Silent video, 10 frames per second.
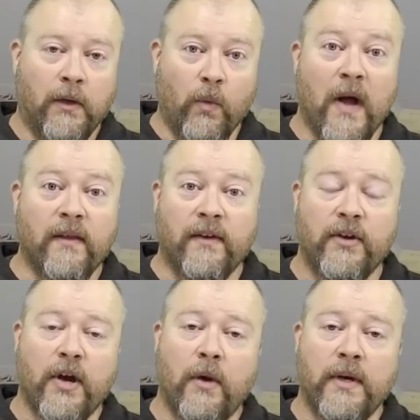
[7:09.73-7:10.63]
Well, there
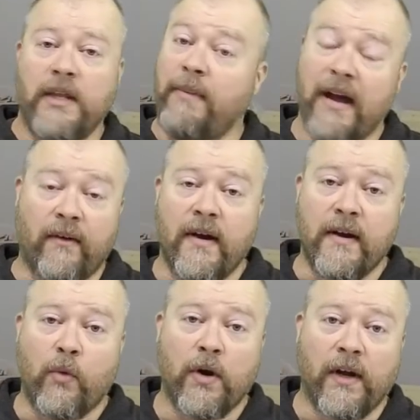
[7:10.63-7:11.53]
you go. In the
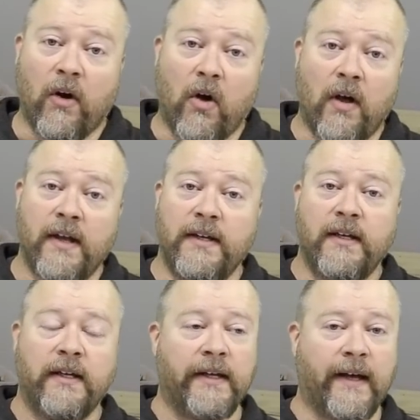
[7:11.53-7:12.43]
background, I'm working on
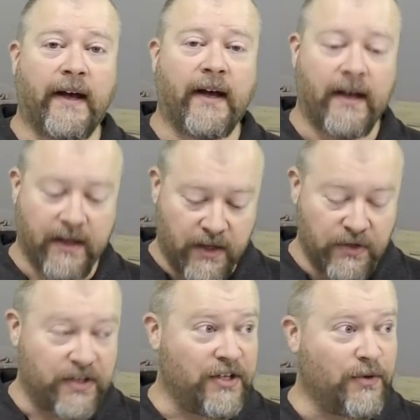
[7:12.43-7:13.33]

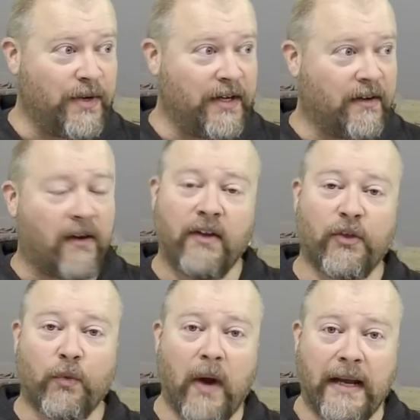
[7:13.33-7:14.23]
continuing on
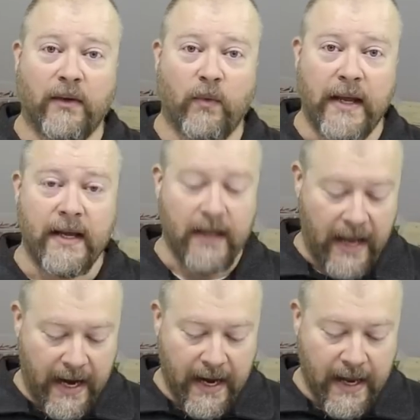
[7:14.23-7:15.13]
the right wing,
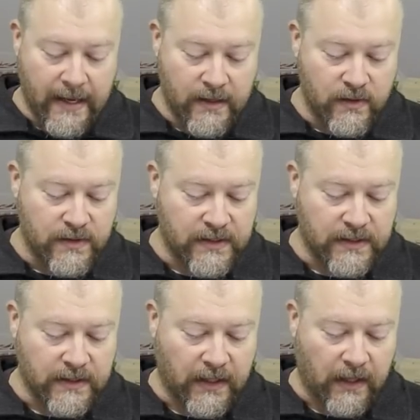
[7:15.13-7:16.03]
and
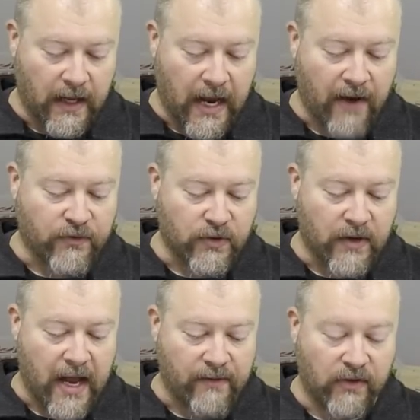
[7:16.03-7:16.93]

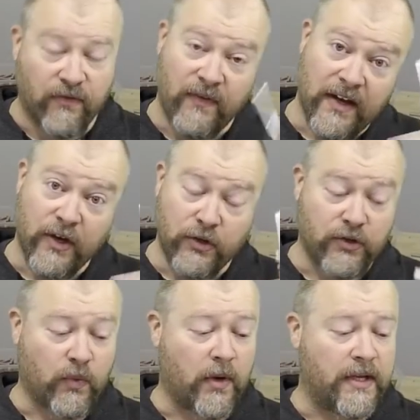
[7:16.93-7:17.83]
after having
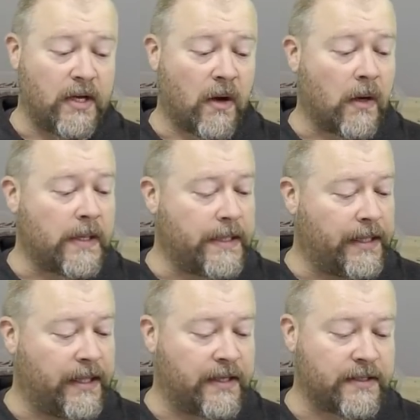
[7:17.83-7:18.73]
finished working
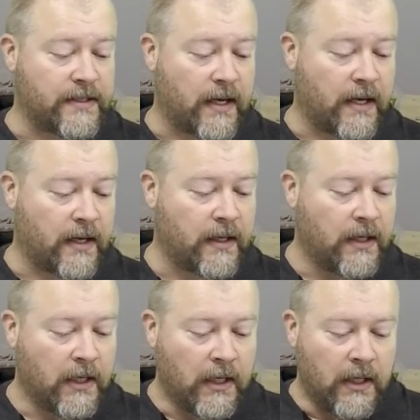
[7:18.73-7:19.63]
on this,
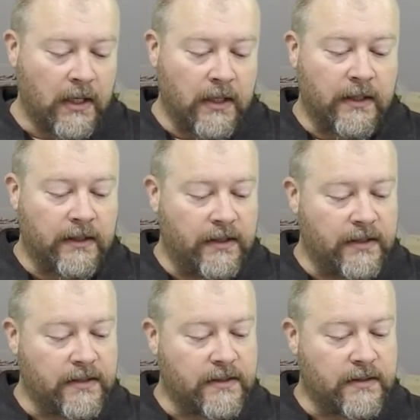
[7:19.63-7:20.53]

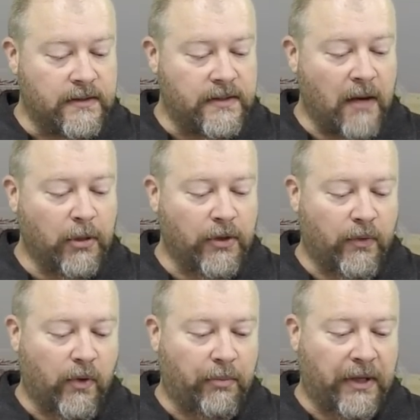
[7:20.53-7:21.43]
this
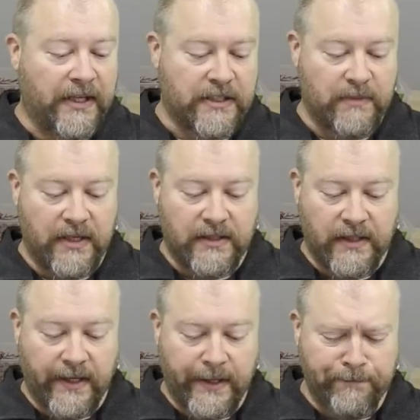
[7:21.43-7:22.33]
doubler replacement,
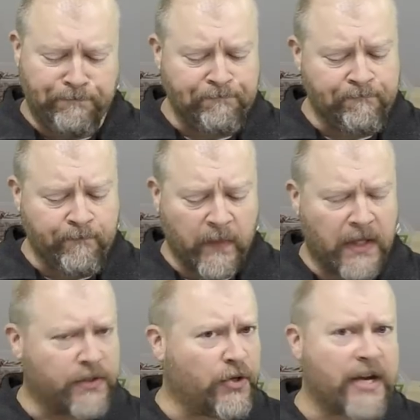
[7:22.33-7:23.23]

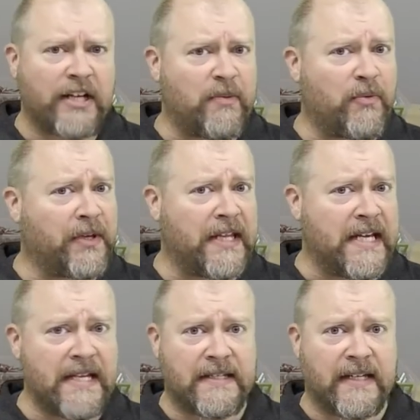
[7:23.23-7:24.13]
turned out to be really
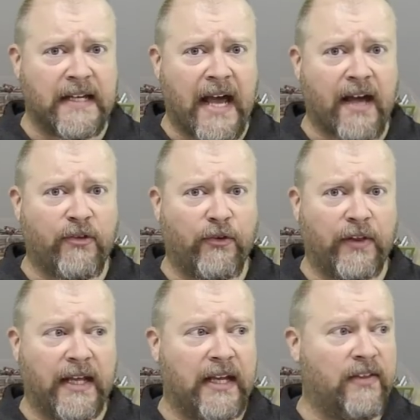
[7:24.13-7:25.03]
easy,
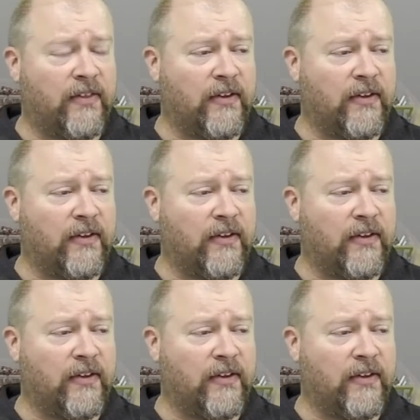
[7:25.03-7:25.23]
actually.